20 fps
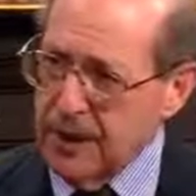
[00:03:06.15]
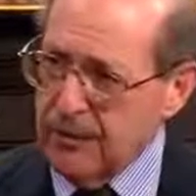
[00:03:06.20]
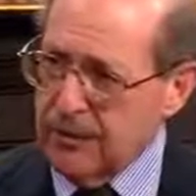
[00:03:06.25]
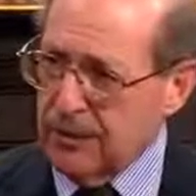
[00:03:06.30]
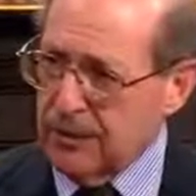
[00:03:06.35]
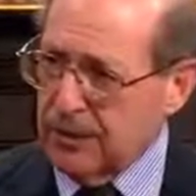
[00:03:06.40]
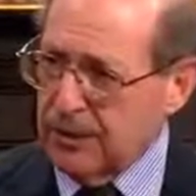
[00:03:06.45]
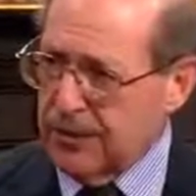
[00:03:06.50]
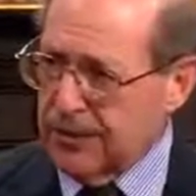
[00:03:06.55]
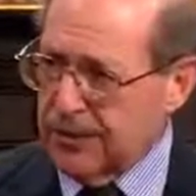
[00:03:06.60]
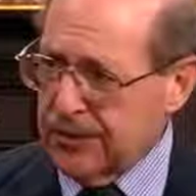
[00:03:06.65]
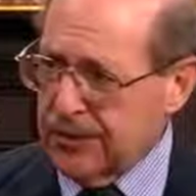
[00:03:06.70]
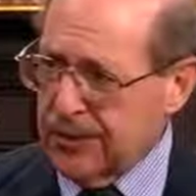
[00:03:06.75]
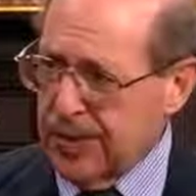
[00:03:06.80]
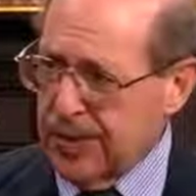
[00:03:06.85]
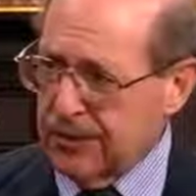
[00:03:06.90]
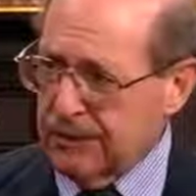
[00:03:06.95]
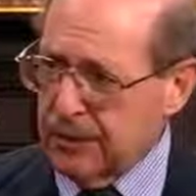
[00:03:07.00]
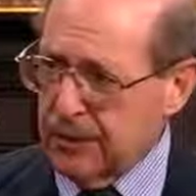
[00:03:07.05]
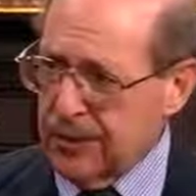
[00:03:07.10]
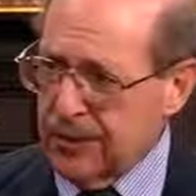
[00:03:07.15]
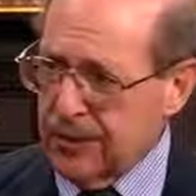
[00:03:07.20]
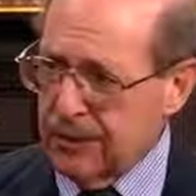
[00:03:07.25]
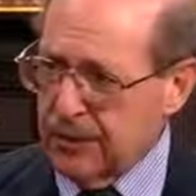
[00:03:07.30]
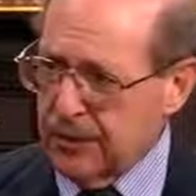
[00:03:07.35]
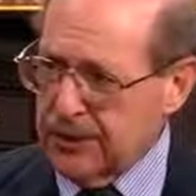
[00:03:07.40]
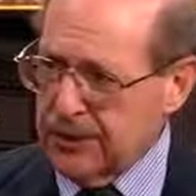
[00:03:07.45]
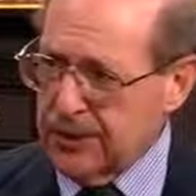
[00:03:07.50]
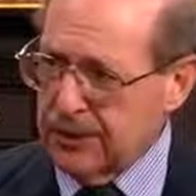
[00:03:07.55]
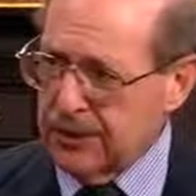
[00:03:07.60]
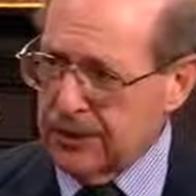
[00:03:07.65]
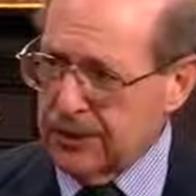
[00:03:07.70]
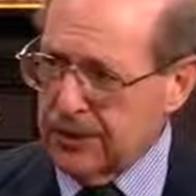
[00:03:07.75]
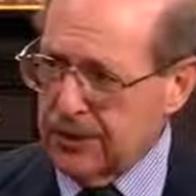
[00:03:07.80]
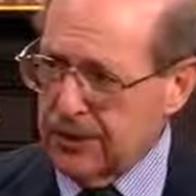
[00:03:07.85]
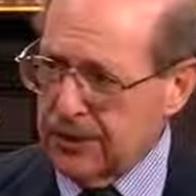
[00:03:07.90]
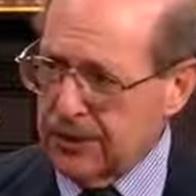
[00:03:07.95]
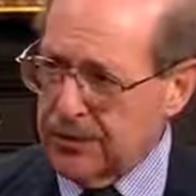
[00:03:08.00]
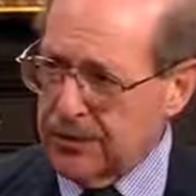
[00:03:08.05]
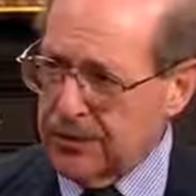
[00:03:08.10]
When you look at the top 20 longevity
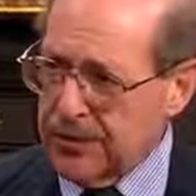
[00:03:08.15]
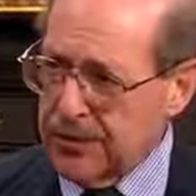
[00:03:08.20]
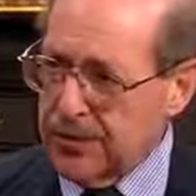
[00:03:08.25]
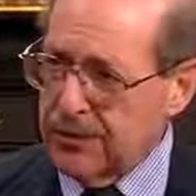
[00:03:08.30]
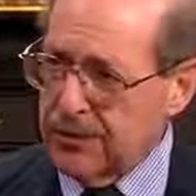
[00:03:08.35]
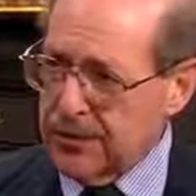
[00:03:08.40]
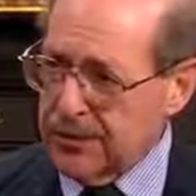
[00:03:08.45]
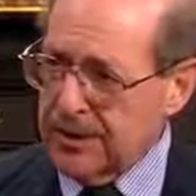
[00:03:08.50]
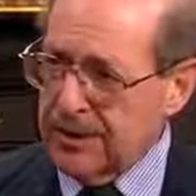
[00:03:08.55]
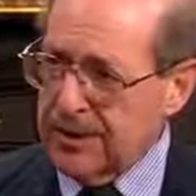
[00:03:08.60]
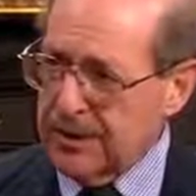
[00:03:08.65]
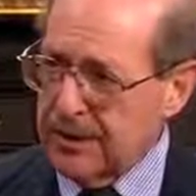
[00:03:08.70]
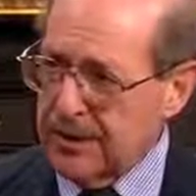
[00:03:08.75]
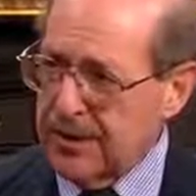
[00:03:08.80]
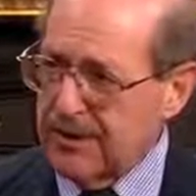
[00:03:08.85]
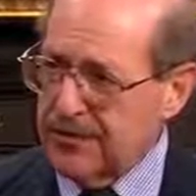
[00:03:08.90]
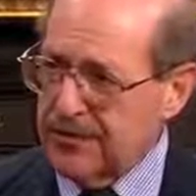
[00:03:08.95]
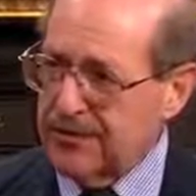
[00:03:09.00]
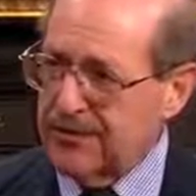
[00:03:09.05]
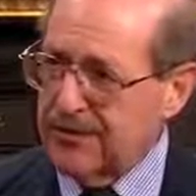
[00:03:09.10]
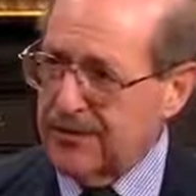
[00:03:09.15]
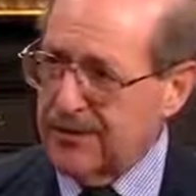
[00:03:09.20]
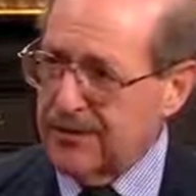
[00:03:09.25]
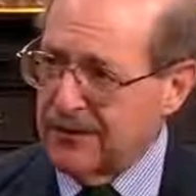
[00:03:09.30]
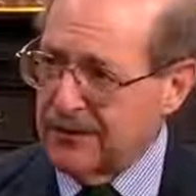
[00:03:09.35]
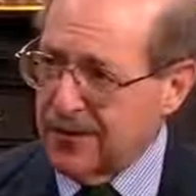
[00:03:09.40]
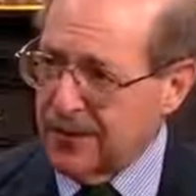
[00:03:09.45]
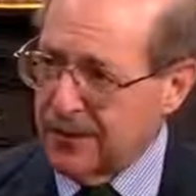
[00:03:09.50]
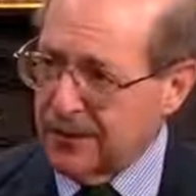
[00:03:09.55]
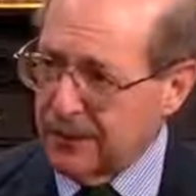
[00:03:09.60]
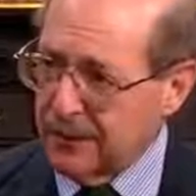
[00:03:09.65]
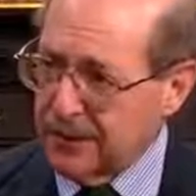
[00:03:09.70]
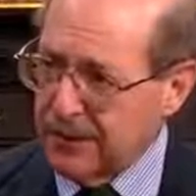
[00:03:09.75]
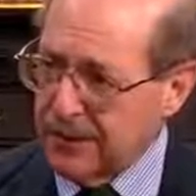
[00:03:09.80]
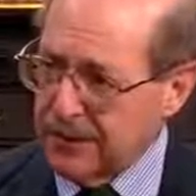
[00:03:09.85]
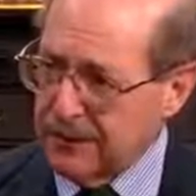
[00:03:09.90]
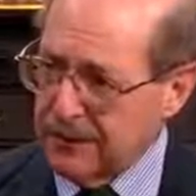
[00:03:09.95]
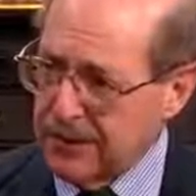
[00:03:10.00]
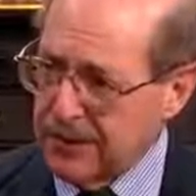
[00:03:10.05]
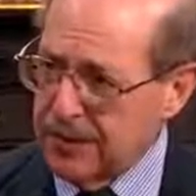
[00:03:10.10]
cultures, interestingly enough, they're very faithful
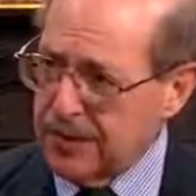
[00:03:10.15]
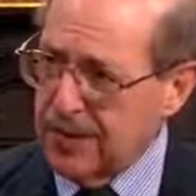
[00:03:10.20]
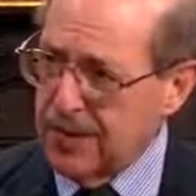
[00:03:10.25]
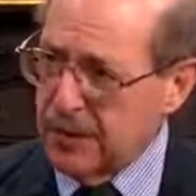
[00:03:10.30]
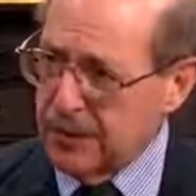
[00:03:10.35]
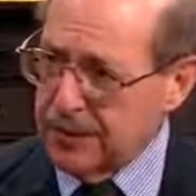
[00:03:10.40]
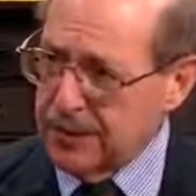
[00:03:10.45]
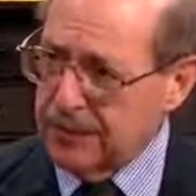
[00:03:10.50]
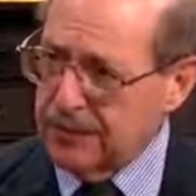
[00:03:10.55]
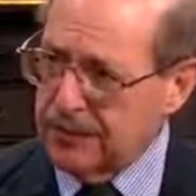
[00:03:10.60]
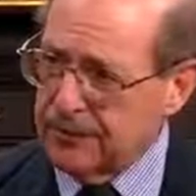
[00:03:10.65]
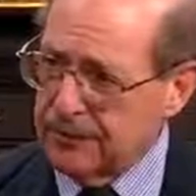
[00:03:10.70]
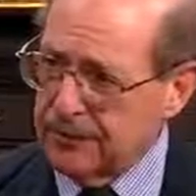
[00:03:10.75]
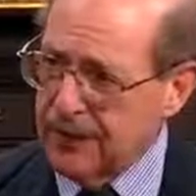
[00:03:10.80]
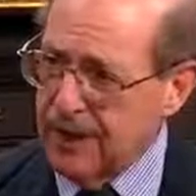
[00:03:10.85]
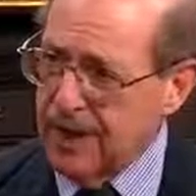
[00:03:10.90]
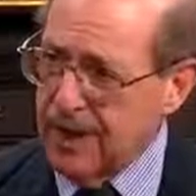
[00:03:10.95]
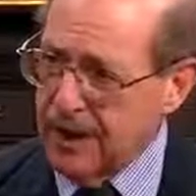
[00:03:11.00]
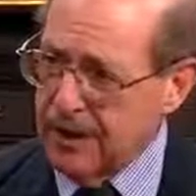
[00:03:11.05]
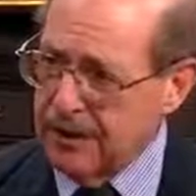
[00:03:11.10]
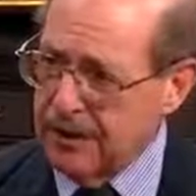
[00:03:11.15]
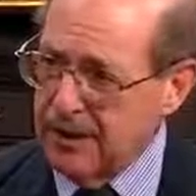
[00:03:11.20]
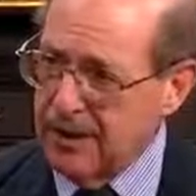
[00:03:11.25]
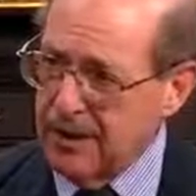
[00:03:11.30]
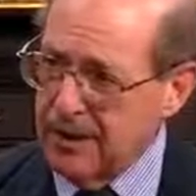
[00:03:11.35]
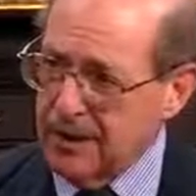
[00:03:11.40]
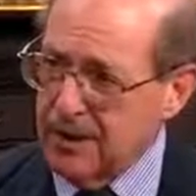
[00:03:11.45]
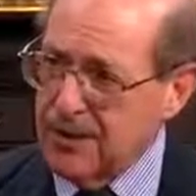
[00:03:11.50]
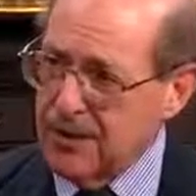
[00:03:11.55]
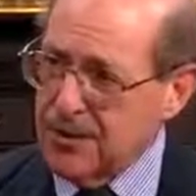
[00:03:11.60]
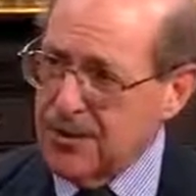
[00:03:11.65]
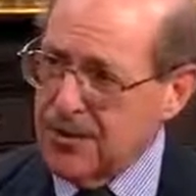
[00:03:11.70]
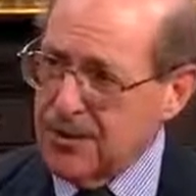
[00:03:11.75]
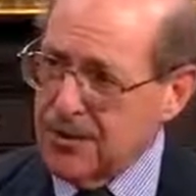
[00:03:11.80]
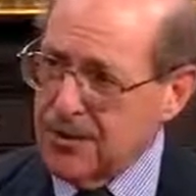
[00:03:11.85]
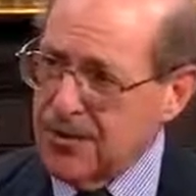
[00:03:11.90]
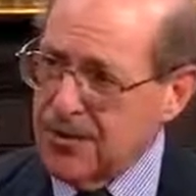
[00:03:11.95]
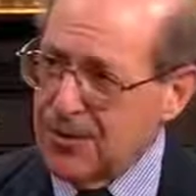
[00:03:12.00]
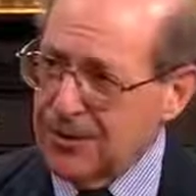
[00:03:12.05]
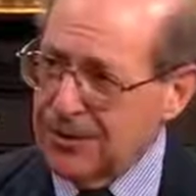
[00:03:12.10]
people. These are all people of God
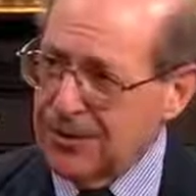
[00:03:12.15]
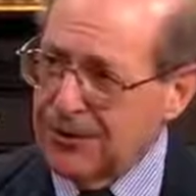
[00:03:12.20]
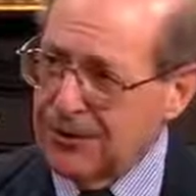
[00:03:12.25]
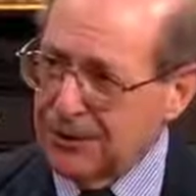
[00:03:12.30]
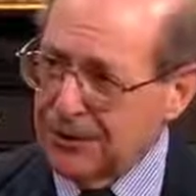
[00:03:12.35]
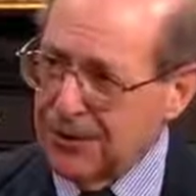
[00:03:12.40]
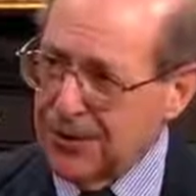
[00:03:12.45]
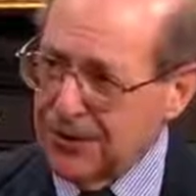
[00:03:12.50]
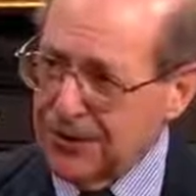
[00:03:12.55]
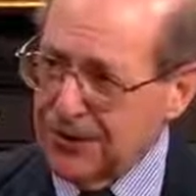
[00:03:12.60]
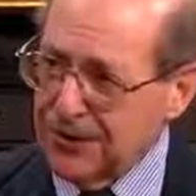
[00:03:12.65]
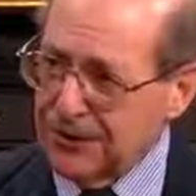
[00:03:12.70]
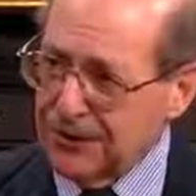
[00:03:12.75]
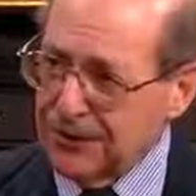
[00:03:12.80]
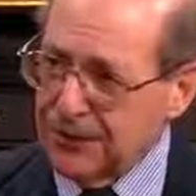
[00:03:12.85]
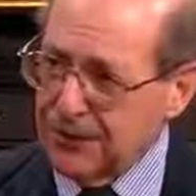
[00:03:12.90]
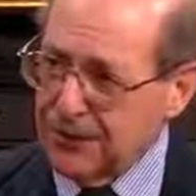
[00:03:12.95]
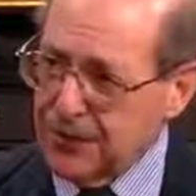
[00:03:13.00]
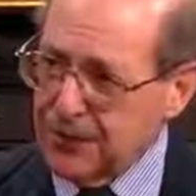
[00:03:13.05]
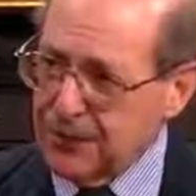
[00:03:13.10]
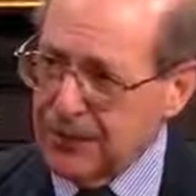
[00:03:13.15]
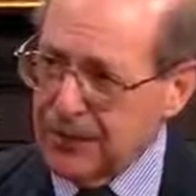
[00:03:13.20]
who live the longest.